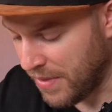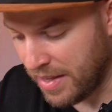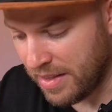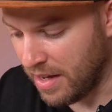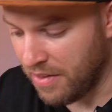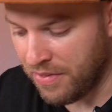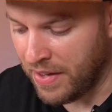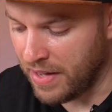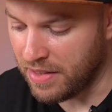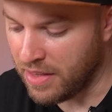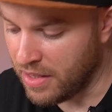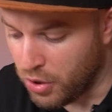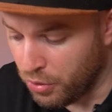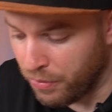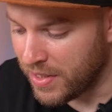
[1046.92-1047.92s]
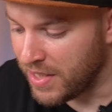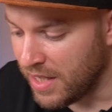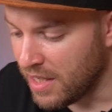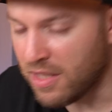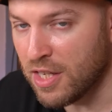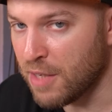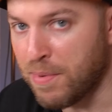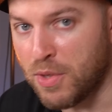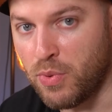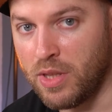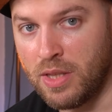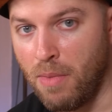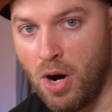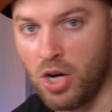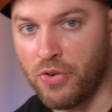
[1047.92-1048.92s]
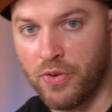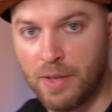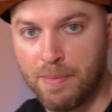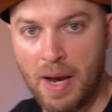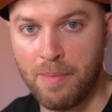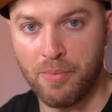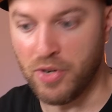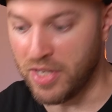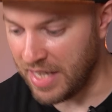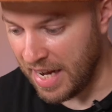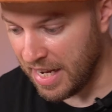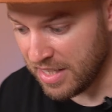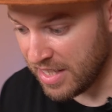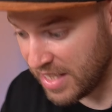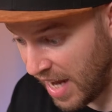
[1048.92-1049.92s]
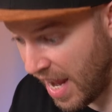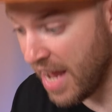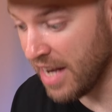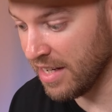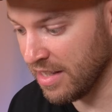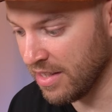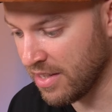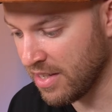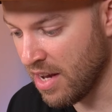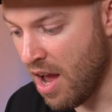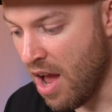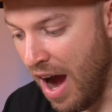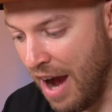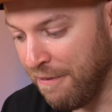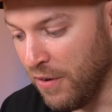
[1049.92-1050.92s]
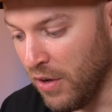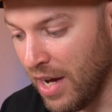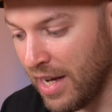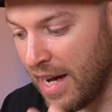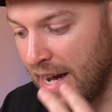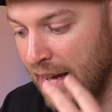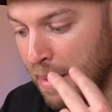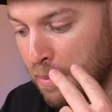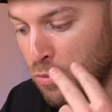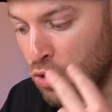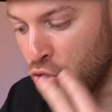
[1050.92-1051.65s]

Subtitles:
The resistance between the marker and the paper is intense. I feel like I am